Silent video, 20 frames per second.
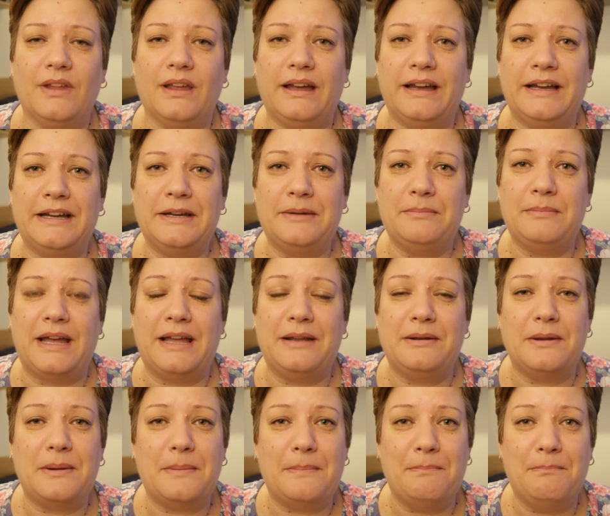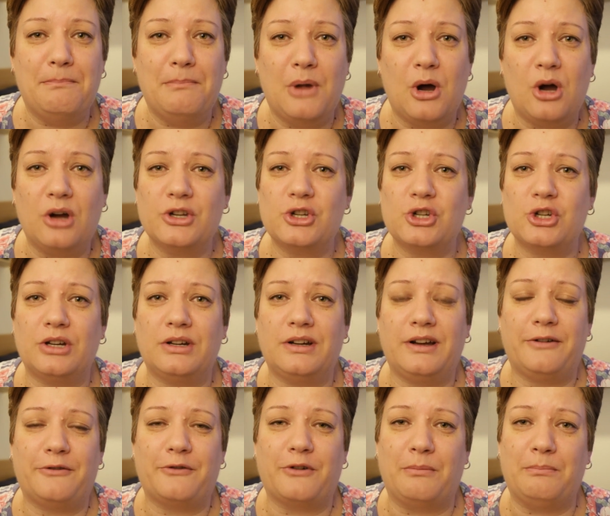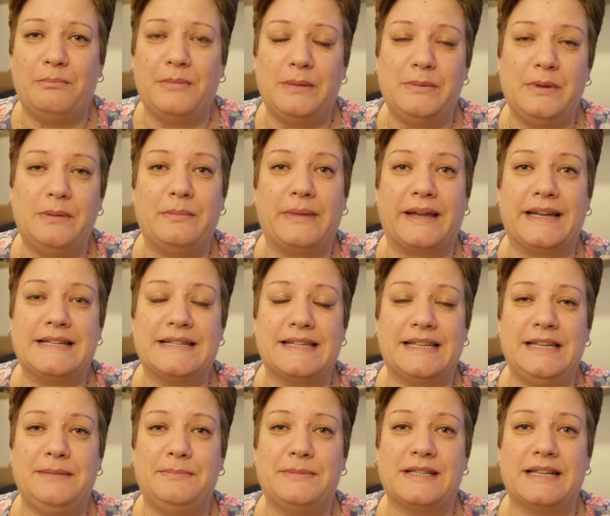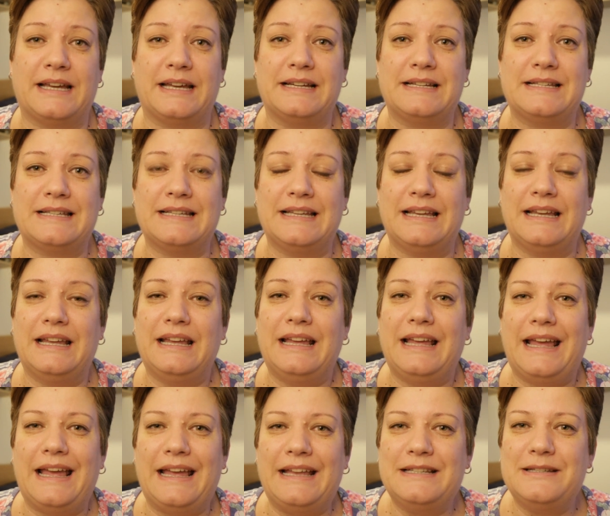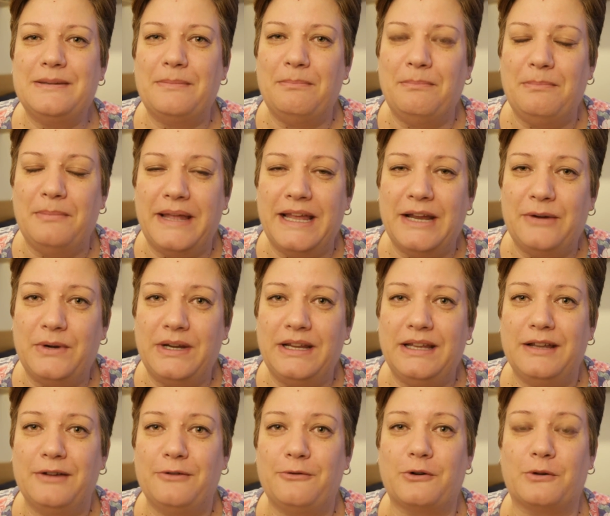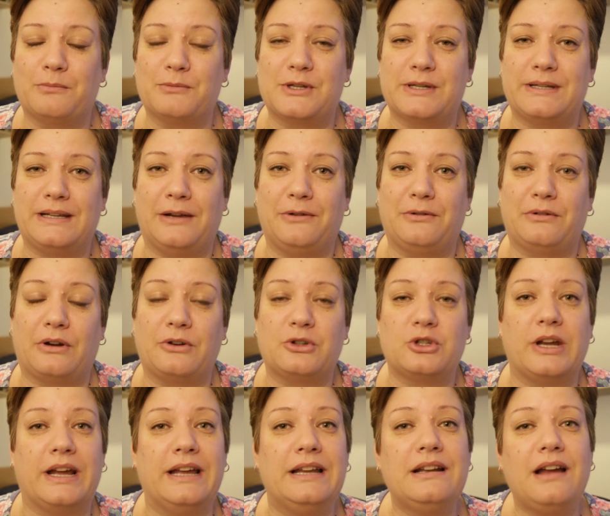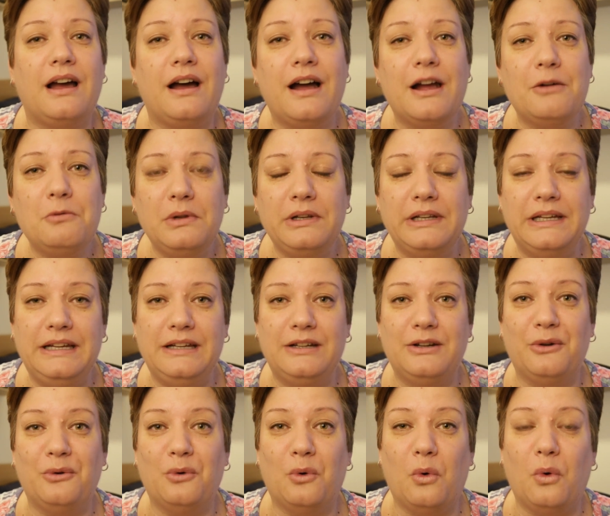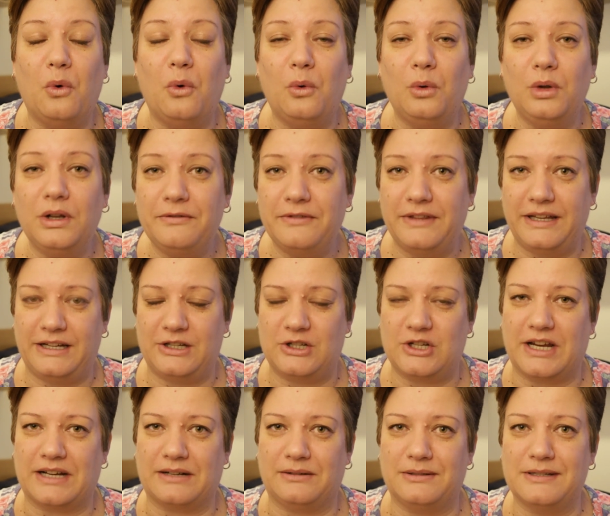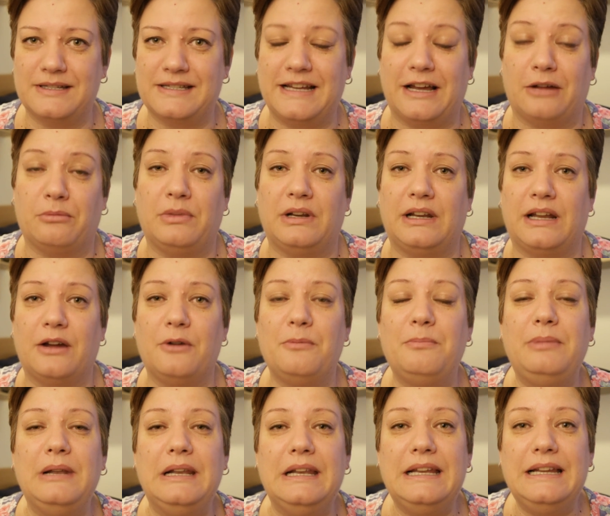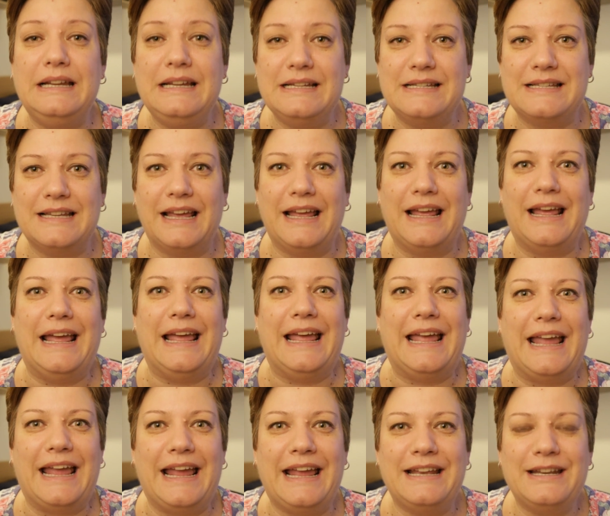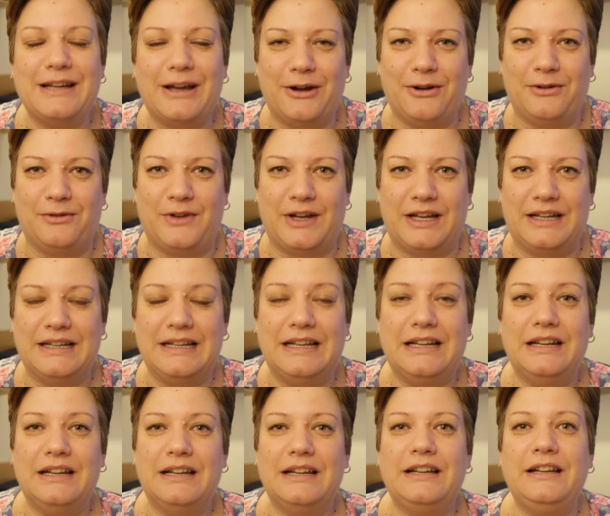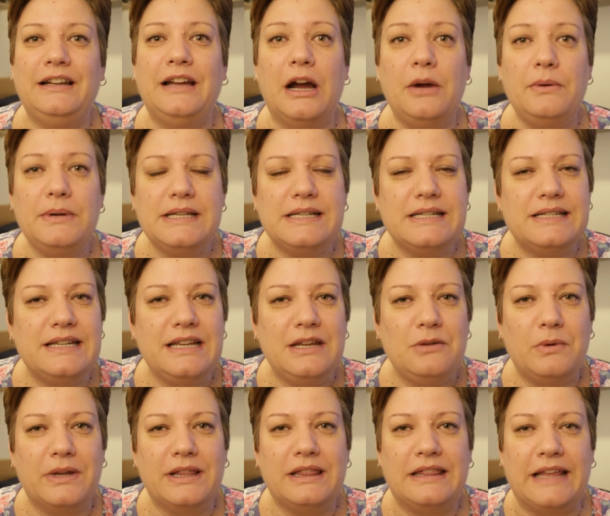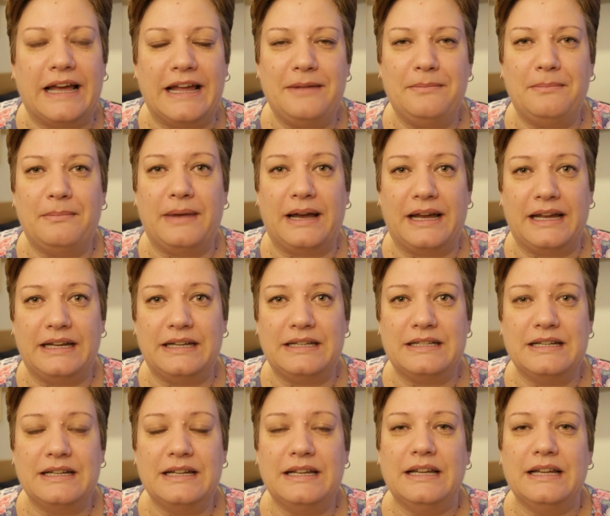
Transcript: and Marsha from Mimi Makes Keepsakes, and Mary from Slow Crochet. And I will link all of their channels down below. Please head over, go and see what they made